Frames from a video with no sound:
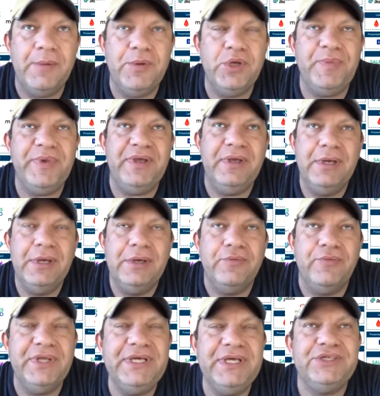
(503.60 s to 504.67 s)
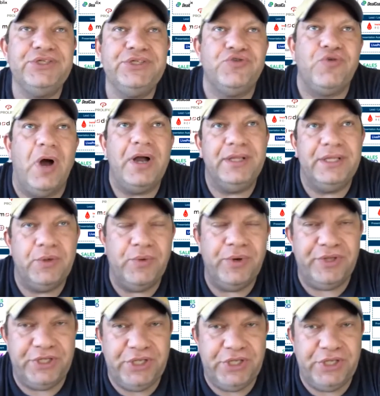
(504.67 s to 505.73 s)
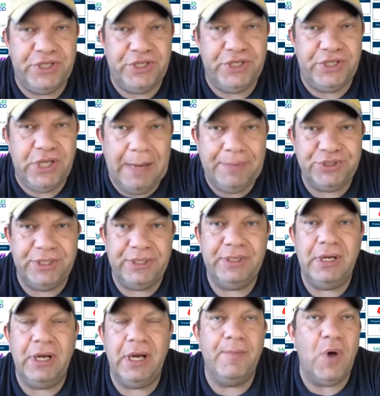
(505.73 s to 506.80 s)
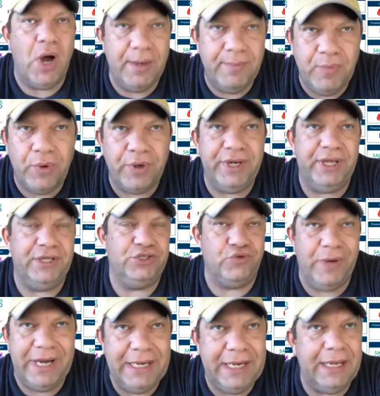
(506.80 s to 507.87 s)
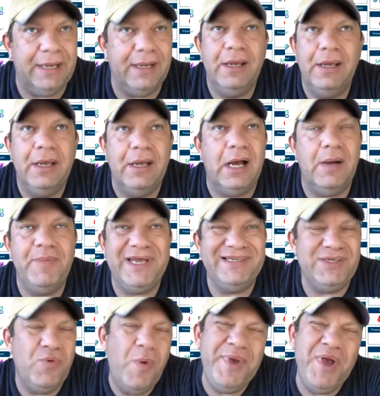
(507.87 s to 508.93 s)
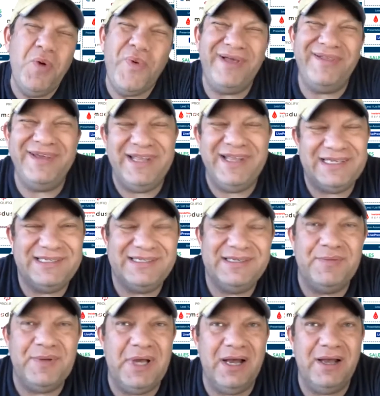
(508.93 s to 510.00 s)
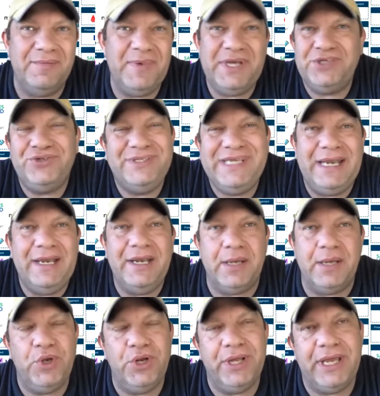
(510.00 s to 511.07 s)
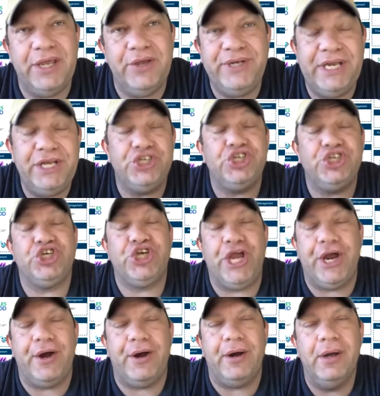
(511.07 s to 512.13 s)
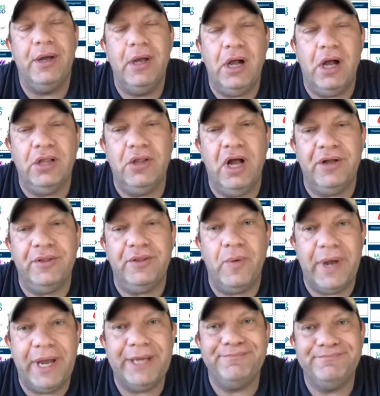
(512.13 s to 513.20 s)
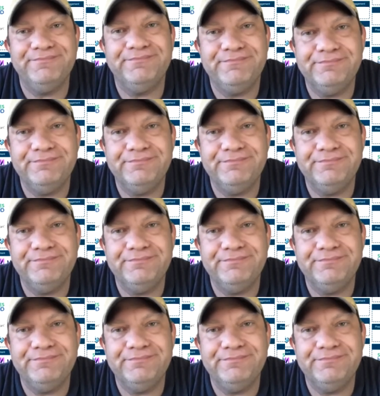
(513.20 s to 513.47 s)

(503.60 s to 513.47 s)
You'll be really struggling with adoption, onboarding, training, because there won't be a willingness because you didn't communicate, you didn't share along the way.